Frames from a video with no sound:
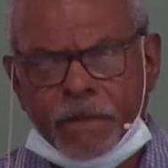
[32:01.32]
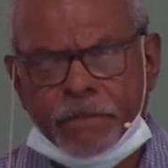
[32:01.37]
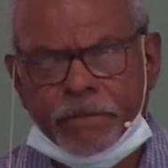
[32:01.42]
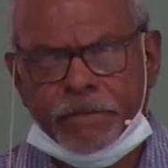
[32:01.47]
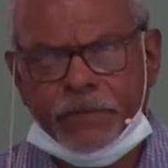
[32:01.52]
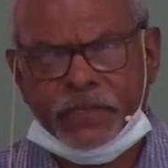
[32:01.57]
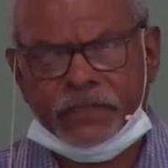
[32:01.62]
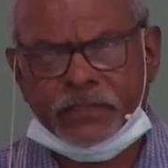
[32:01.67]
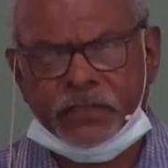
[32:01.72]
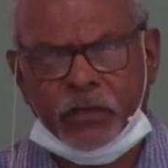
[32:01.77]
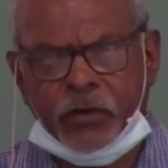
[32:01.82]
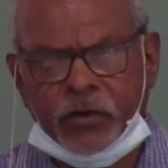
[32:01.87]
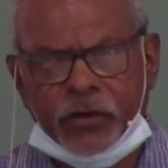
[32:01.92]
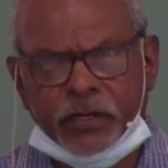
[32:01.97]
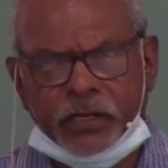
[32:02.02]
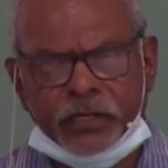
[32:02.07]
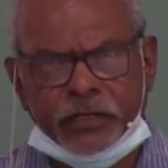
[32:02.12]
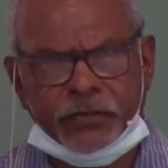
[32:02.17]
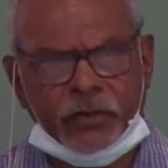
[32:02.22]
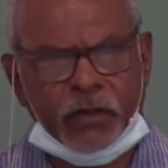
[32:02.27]
Isn't God in
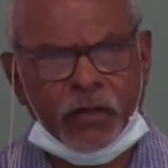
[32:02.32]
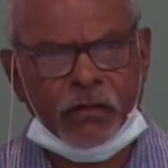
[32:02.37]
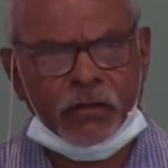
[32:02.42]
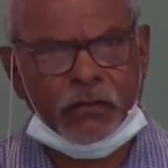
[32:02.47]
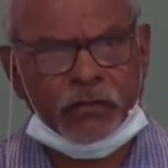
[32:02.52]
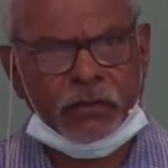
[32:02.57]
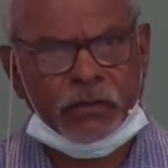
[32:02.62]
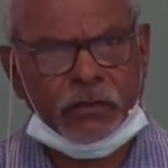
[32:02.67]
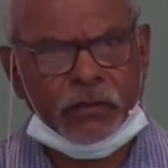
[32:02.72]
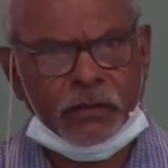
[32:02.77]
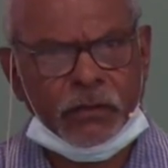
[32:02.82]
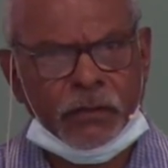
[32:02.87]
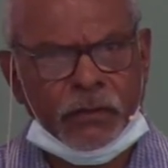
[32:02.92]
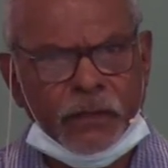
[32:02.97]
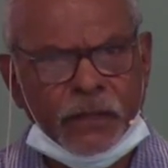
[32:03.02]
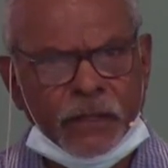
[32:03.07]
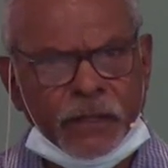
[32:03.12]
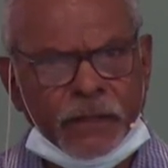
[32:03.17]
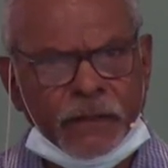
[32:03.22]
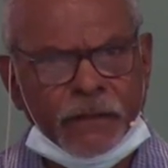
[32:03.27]
control?
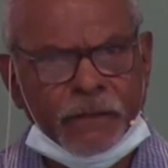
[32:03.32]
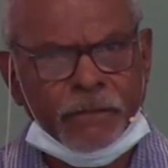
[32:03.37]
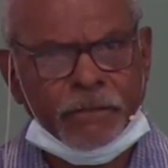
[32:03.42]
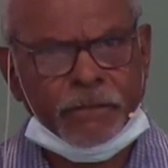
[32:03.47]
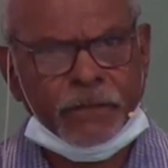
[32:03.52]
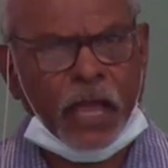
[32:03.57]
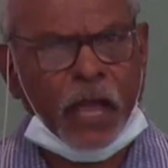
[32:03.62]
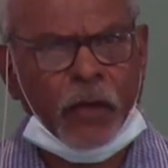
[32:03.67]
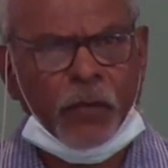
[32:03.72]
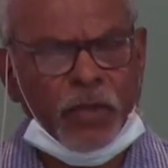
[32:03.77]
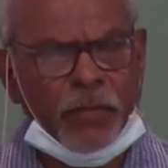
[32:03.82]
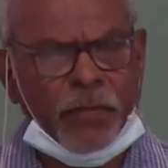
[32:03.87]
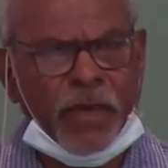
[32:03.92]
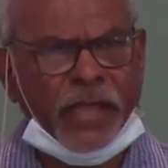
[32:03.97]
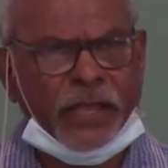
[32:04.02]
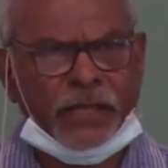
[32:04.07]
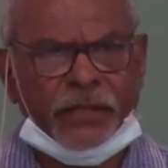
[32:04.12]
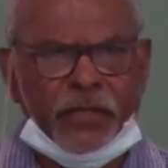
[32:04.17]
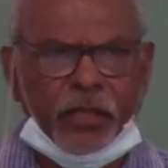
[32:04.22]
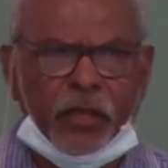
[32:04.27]
Are we
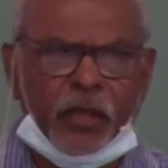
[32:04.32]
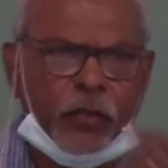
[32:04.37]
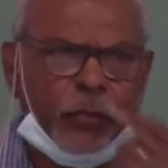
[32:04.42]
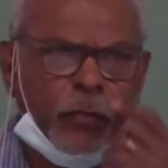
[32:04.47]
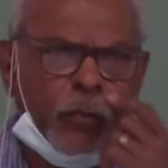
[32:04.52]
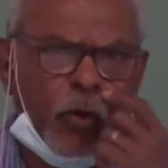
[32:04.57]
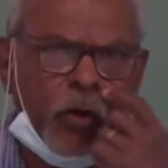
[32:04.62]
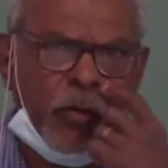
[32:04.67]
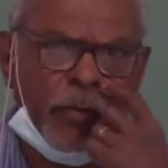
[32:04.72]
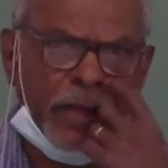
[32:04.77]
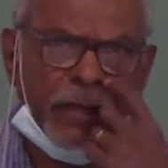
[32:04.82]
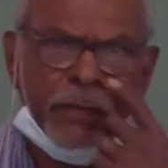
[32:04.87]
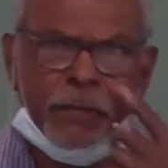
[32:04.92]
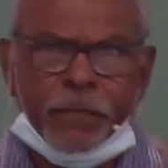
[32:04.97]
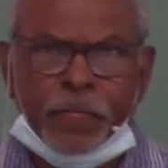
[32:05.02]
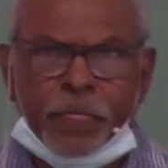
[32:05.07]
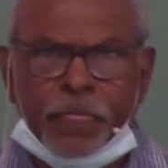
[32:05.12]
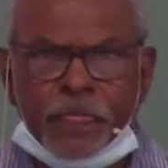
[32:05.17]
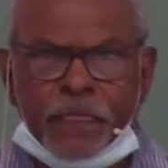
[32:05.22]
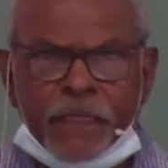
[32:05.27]
making the earth warmer?
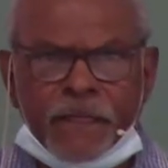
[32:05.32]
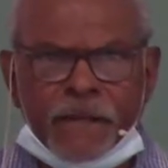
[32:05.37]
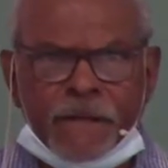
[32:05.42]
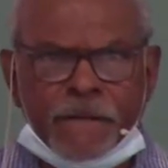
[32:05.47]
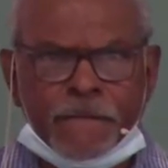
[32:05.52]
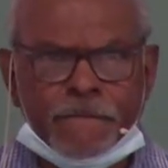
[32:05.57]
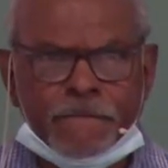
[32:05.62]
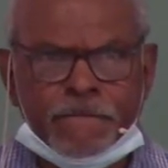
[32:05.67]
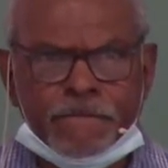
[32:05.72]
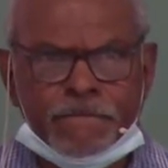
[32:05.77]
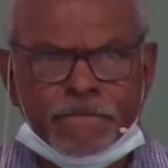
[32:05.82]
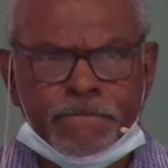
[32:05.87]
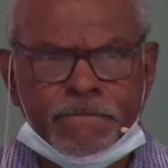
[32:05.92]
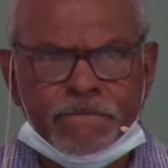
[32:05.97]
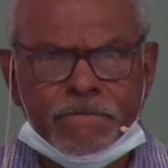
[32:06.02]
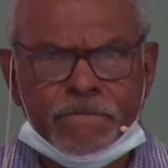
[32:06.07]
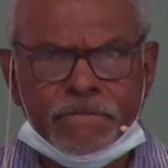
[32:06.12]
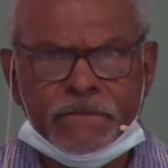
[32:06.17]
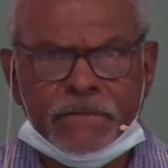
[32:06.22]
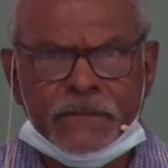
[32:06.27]

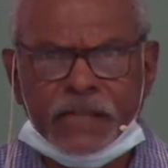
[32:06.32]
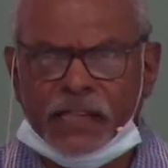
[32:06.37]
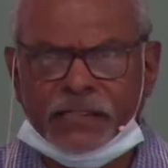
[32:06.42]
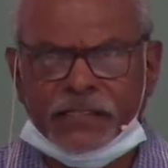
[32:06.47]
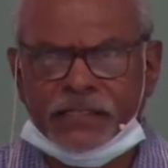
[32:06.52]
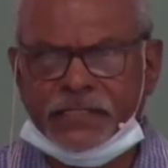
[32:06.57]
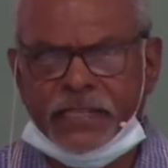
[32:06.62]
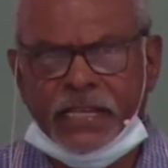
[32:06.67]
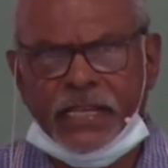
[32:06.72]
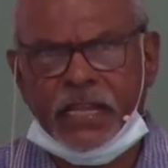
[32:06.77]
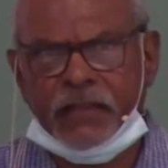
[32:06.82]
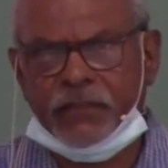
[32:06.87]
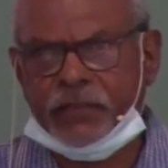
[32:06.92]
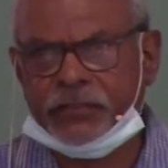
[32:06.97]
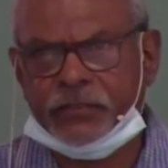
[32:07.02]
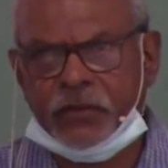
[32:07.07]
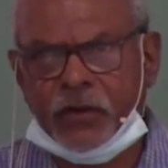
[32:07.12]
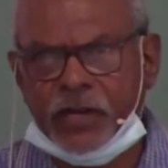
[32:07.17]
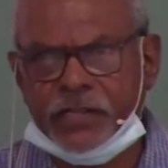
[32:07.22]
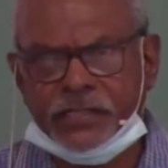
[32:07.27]
Are the sea levels
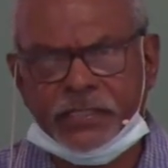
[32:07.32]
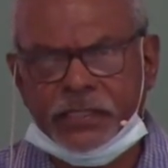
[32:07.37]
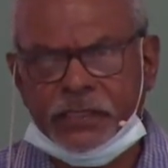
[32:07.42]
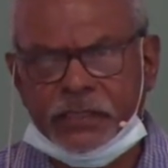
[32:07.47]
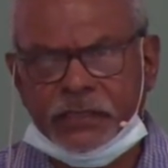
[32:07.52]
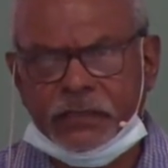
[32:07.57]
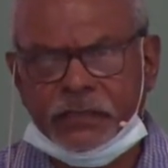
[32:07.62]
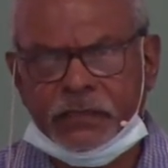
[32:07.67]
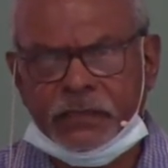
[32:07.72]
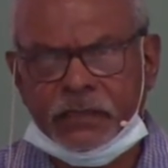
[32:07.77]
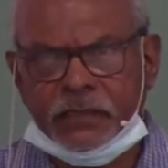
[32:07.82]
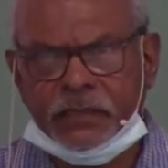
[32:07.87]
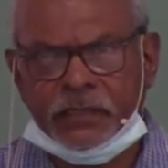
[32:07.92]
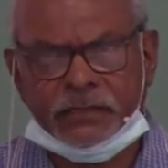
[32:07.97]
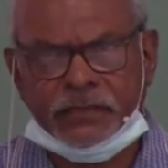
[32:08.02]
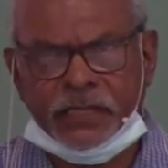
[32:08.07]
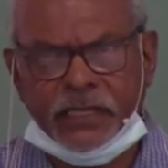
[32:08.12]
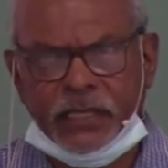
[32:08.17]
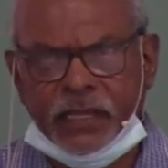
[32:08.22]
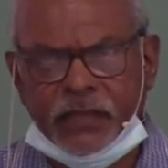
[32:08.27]
rising? The
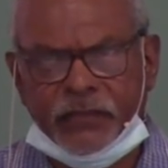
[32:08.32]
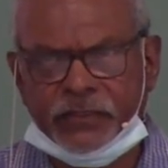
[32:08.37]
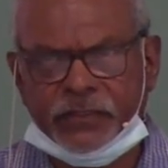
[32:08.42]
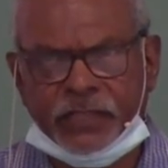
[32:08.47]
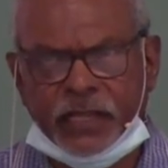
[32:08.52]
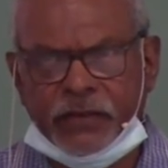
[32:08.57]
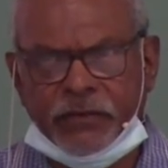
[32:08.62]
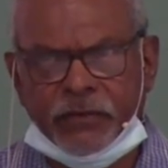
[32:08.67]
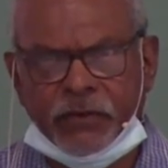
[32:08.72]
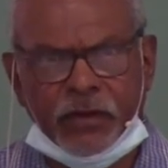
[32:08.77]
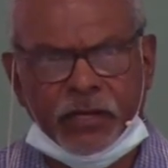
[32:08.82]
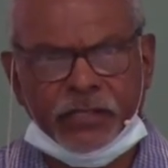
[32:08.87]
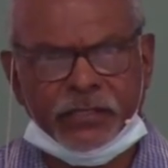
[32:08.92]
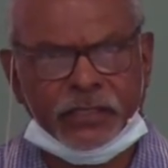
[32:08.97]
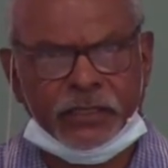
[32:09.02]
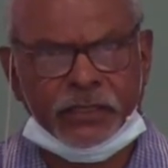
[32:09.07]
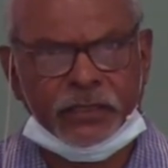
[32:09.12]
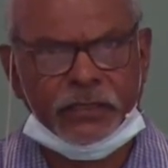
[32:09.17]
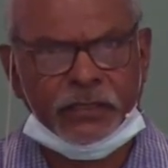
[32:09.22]
sea levels ain't rising.